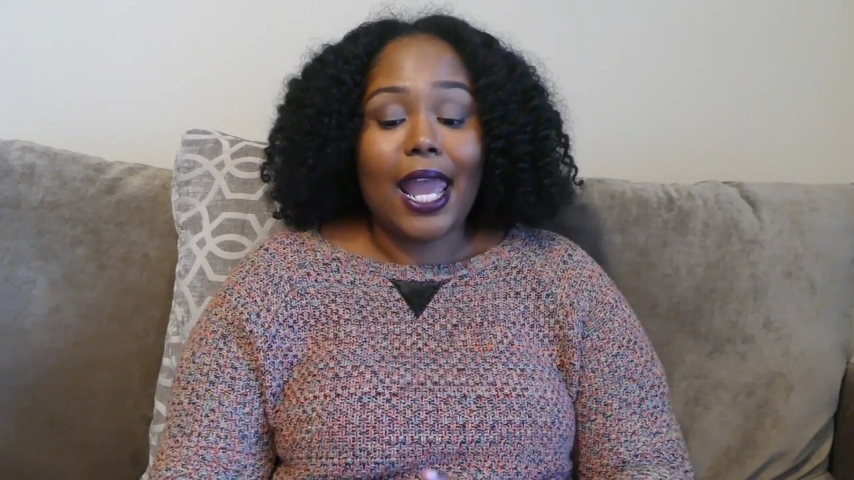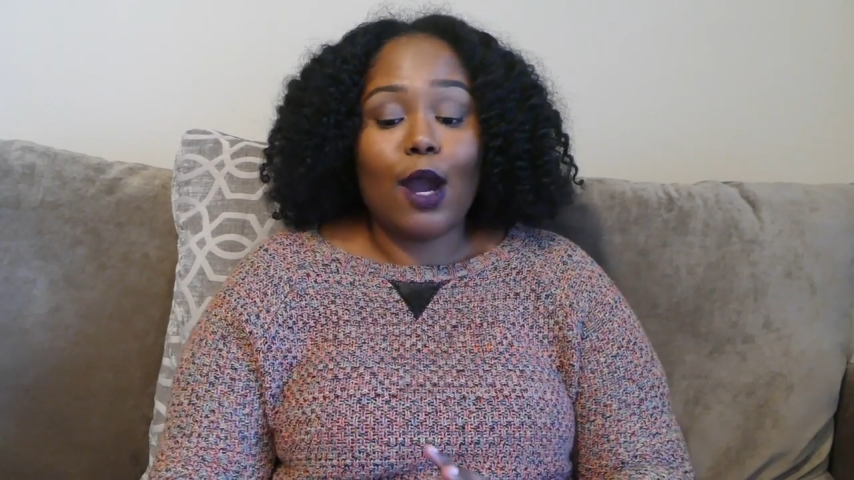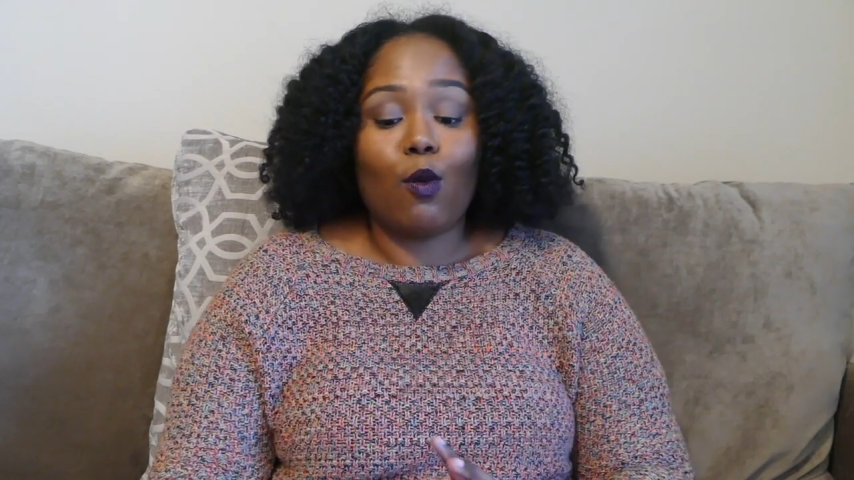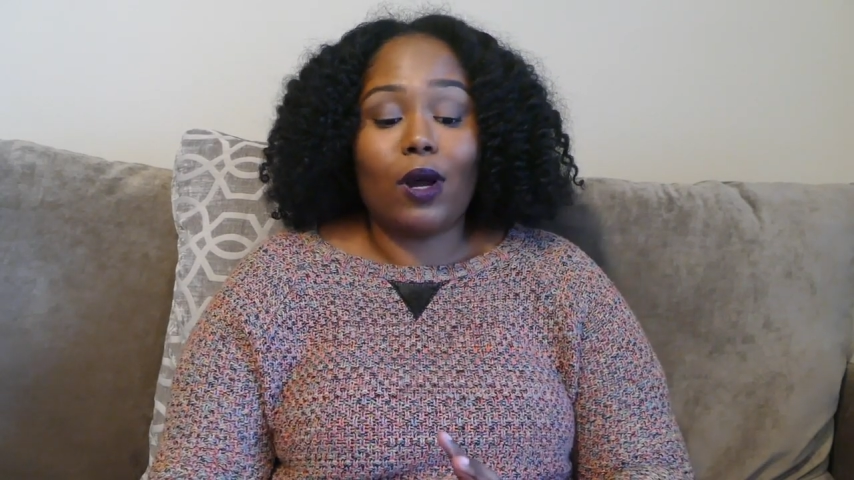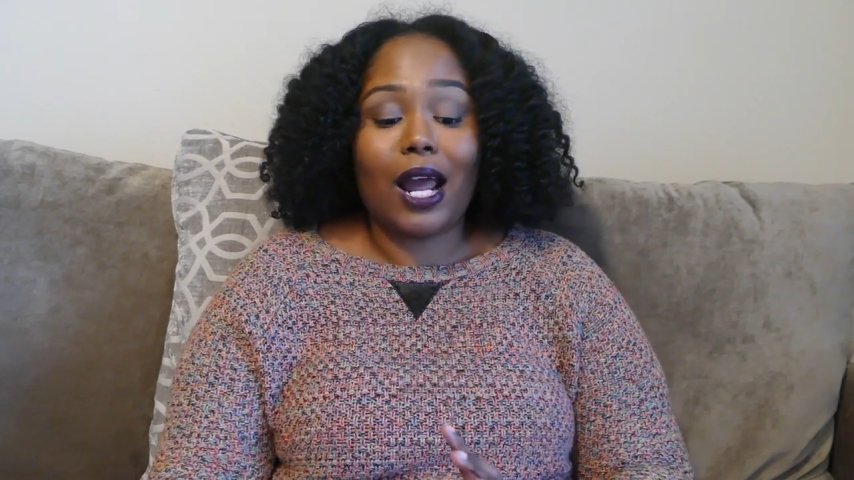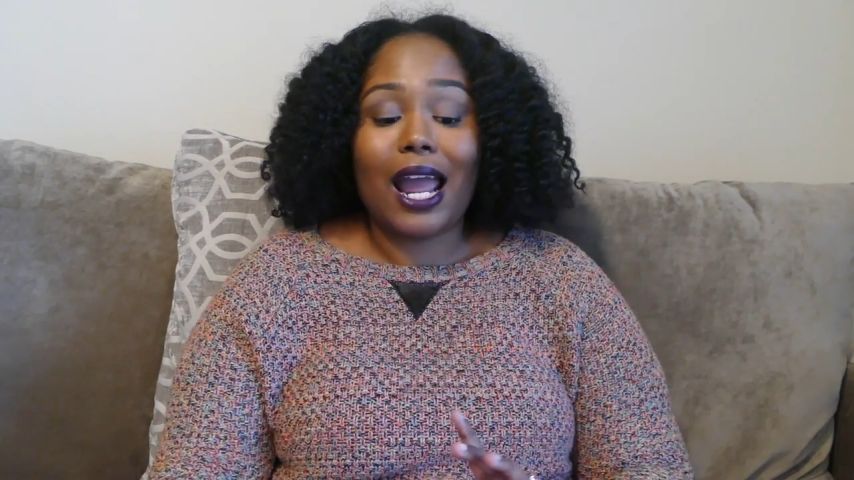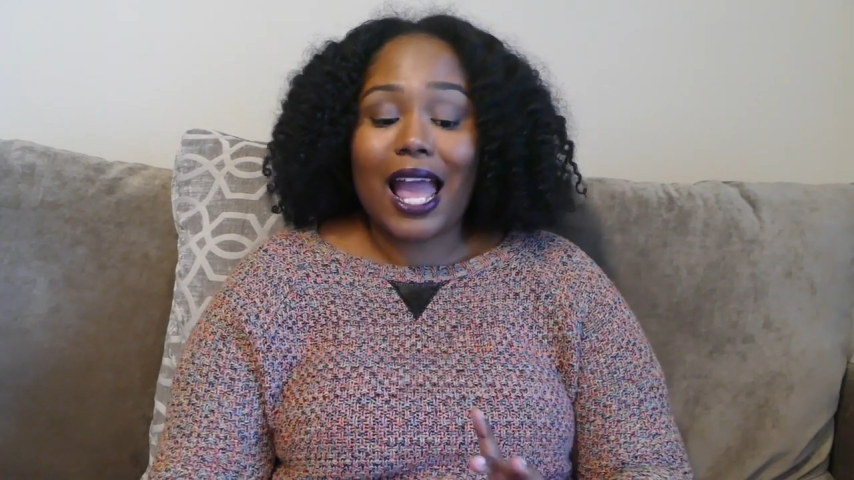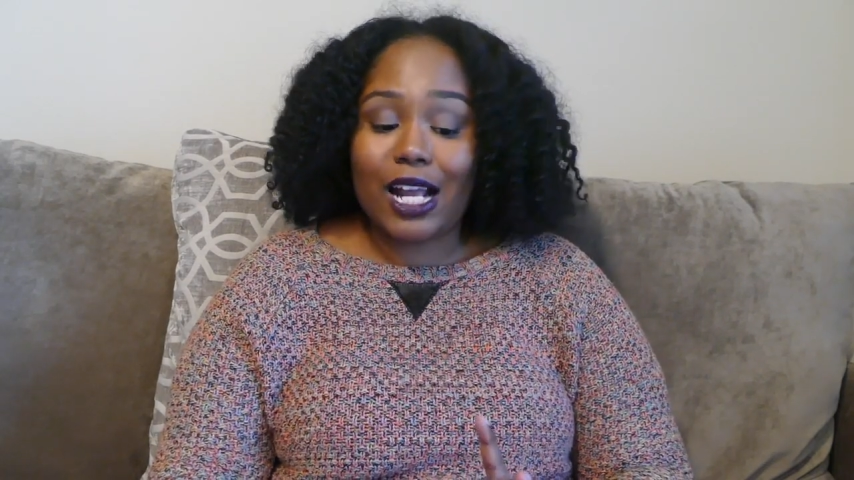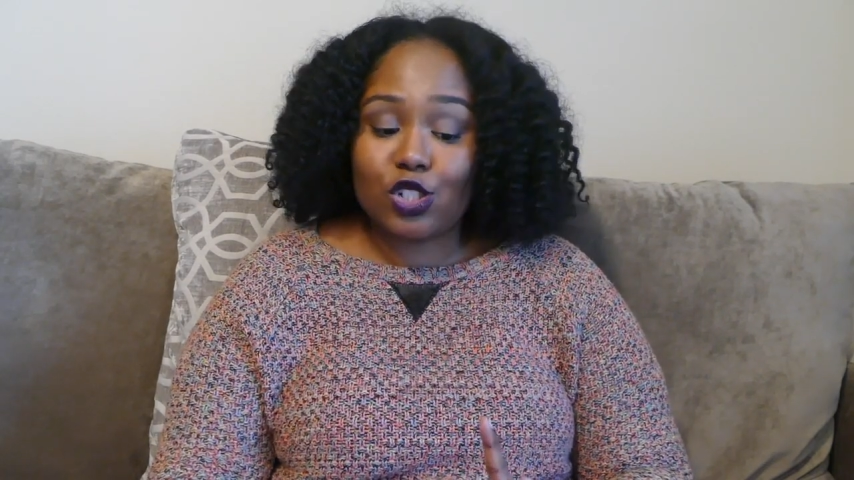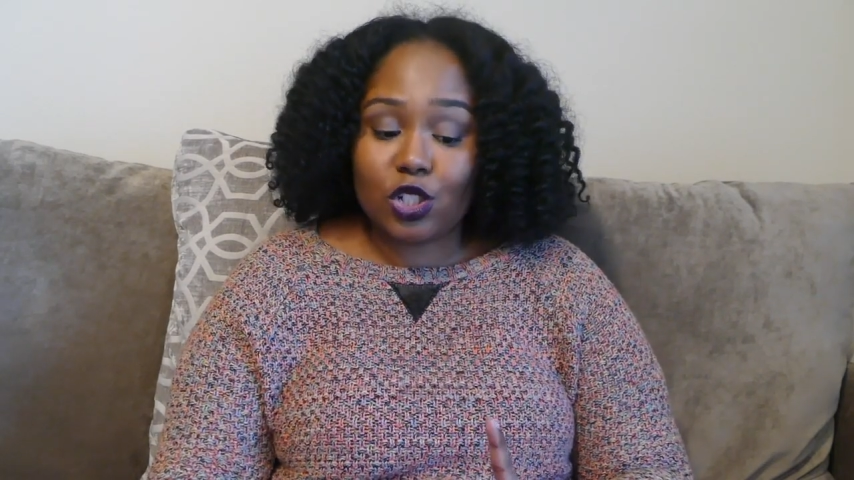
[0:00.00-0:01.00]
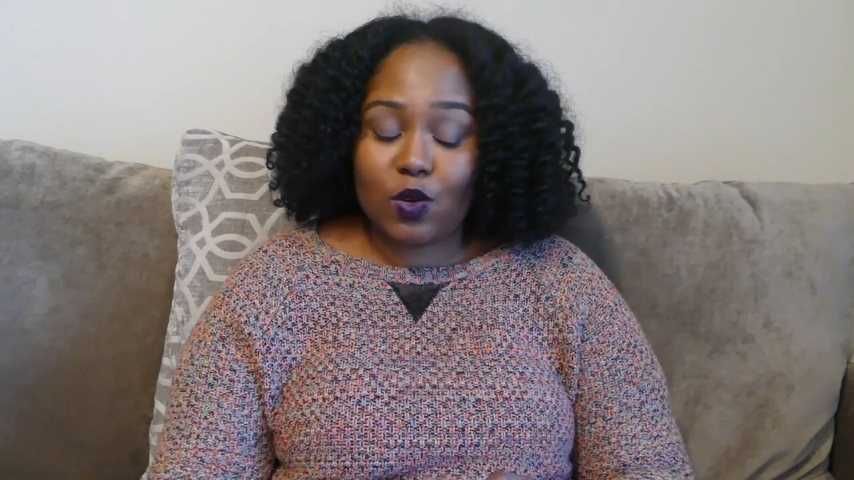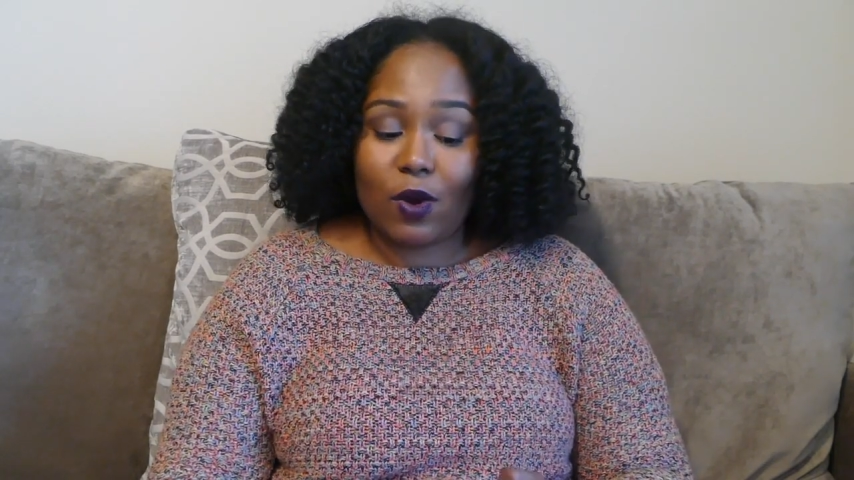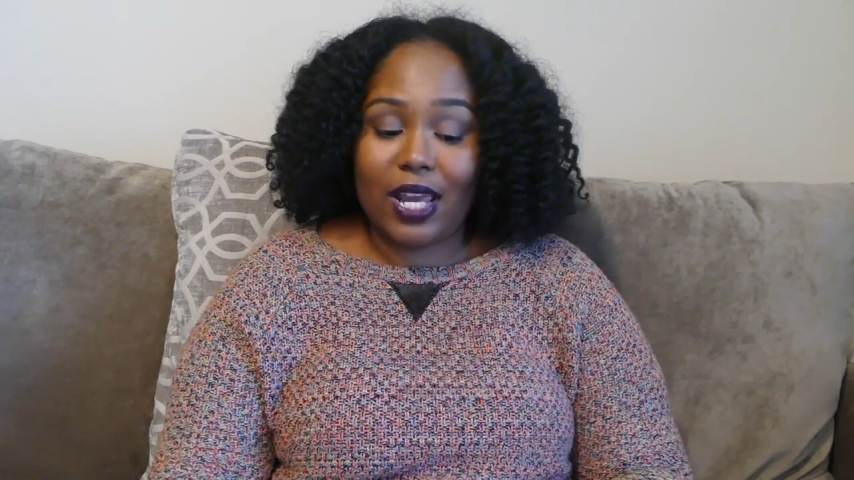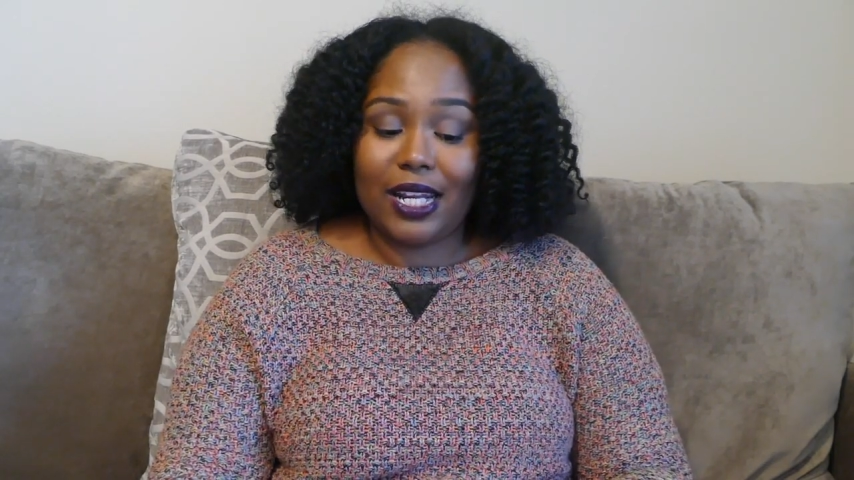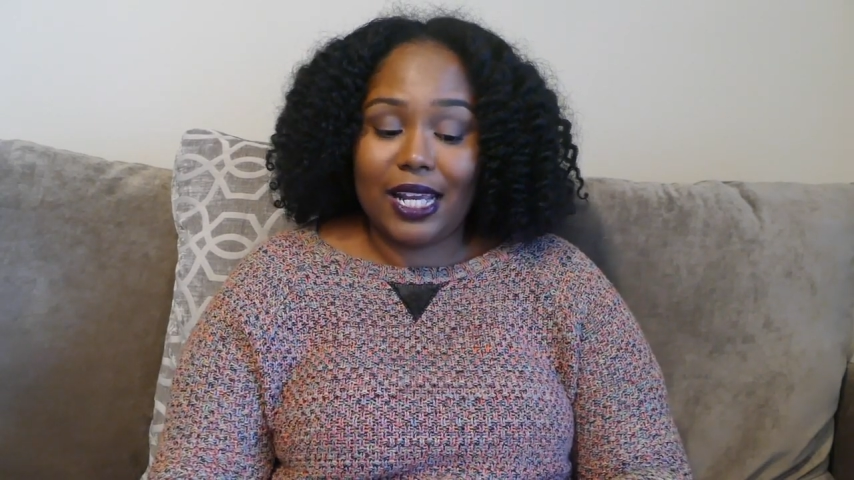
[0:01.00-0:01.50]
and what I actually
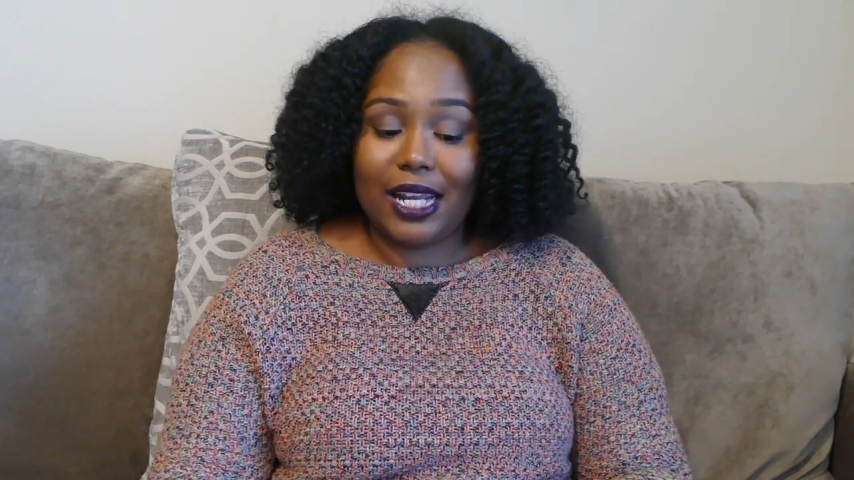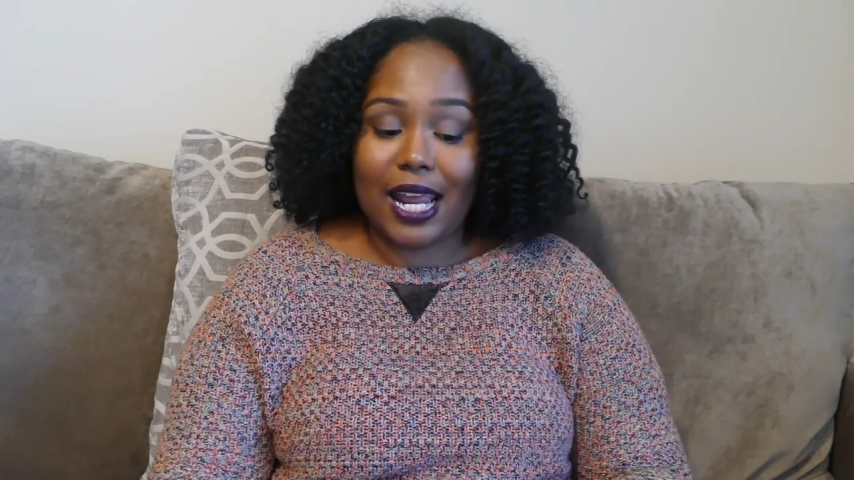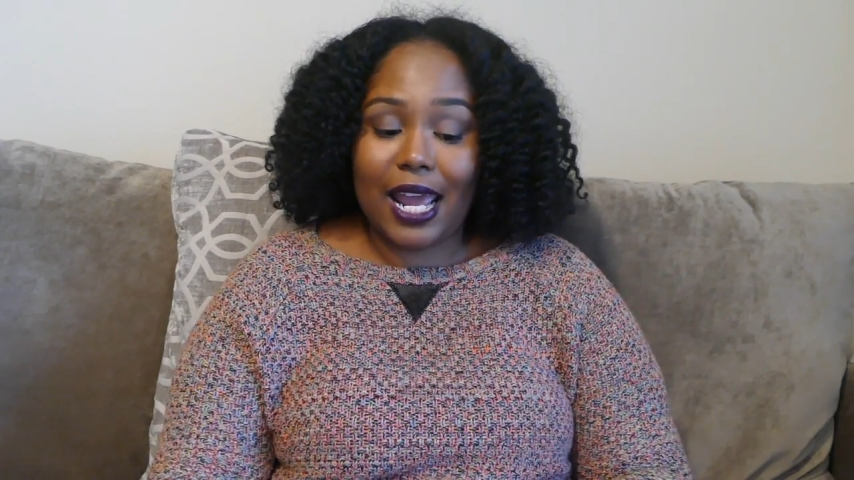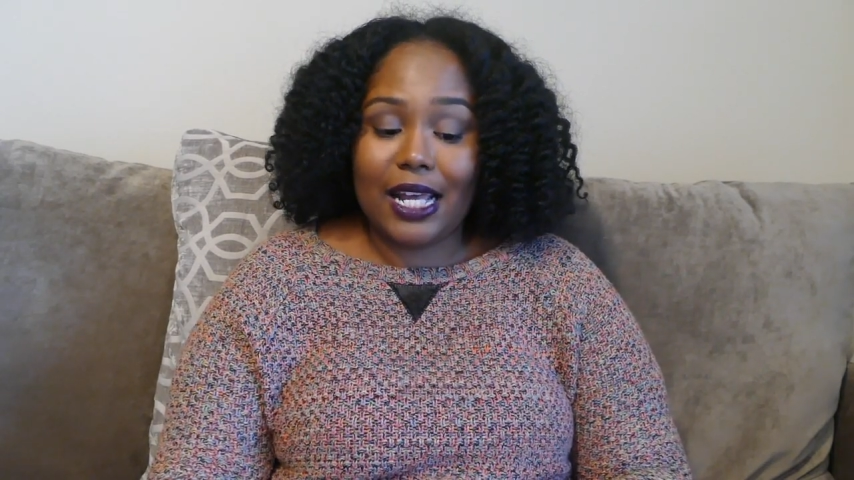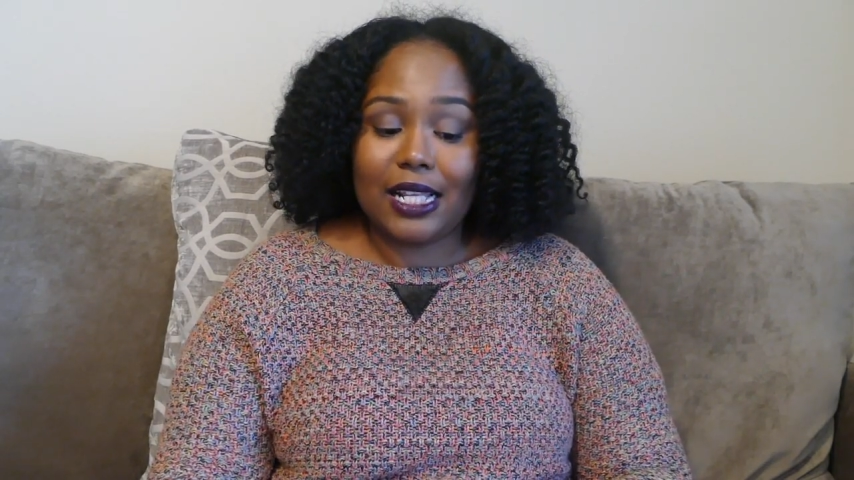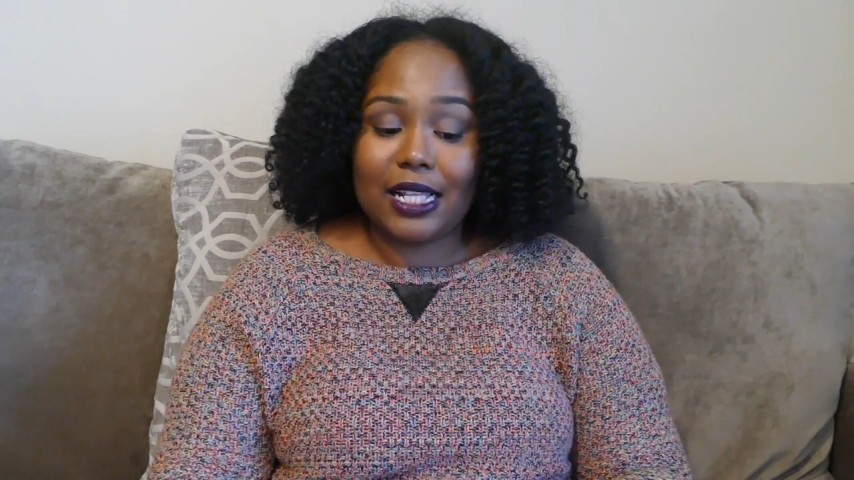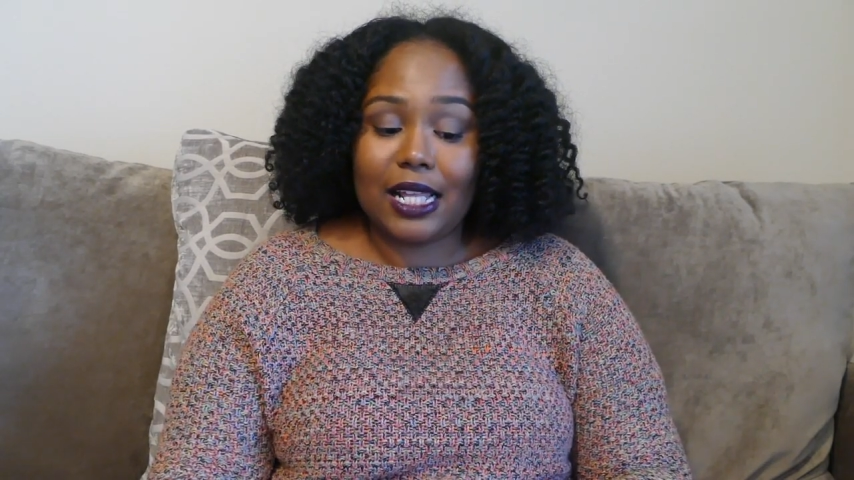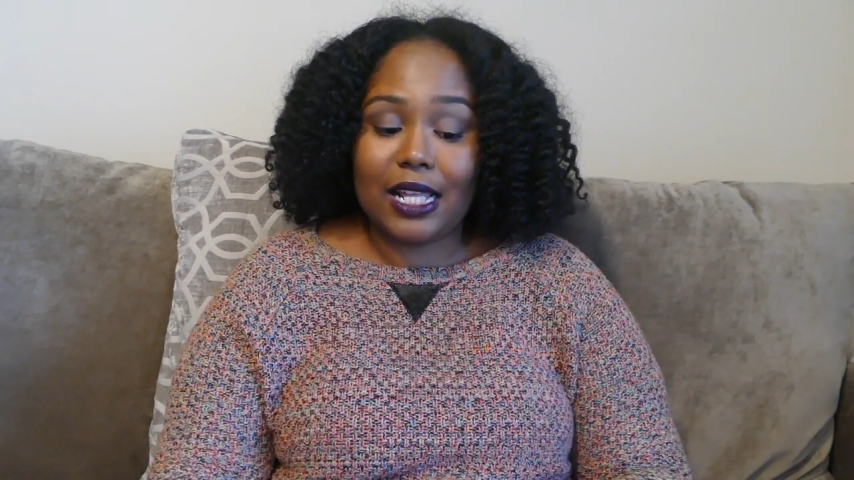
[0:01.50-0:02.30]
weighed in at